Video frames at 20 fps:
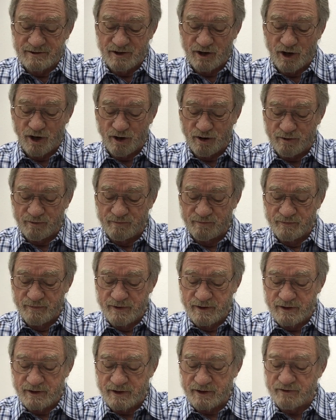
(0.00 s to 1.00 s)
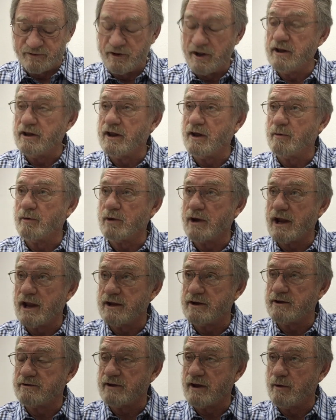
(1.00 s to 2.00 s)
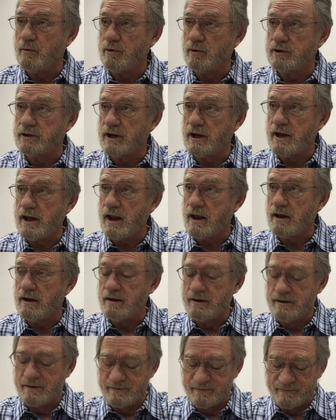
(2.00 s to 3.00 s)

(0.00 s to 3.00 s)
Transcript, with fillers: you know, because then they would have to say what they did.